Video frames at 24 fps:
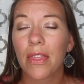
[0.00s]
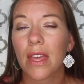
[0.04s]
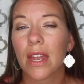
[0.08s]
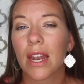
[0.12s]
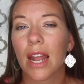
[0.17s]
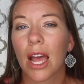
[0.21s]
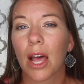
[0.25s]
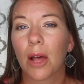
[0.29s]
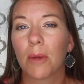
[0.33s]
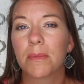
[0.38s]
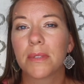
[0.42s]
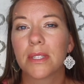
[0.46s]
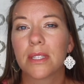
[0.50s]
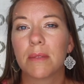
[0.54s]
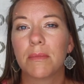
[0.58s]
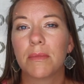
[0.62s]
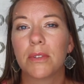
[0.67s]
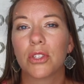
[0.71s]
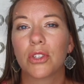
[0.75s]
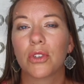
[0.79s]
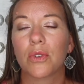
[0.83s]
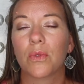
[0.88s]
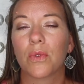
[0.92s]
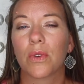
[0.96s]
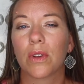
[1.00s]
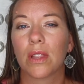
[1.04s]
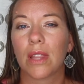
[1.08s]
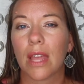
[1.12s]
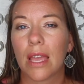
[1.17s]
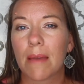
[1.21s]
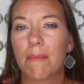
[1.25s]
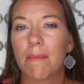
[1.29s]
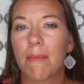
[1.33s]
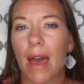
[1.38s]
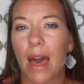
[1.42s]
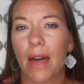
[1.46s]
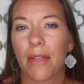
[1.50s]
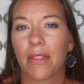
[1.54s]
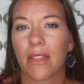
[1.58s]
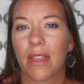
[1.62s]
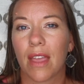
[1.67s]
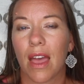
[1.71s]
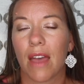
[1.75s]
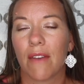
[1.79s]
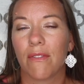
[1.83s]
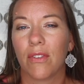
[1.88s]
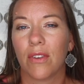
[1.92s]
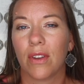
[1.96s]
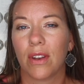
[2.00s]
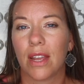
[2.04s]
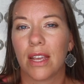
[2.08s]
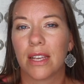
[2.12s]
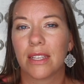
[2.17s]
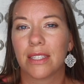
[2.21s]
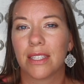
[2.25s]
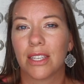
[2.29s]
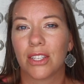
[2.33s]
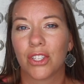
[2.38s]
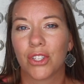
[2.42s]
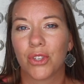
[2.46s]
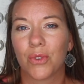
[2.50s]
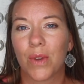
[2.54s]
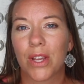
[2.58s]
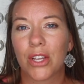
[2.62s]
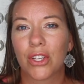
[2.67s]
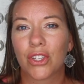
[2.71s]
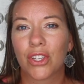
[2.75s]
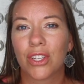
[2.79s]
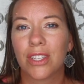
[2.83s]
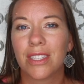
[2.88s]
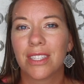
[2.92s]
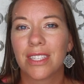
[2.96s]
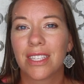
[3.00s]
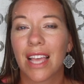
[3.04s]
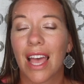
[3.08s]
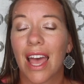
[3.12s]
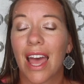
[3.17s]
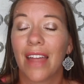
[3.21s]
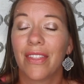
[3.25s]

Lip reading: It helps them to relate math to everyday situations,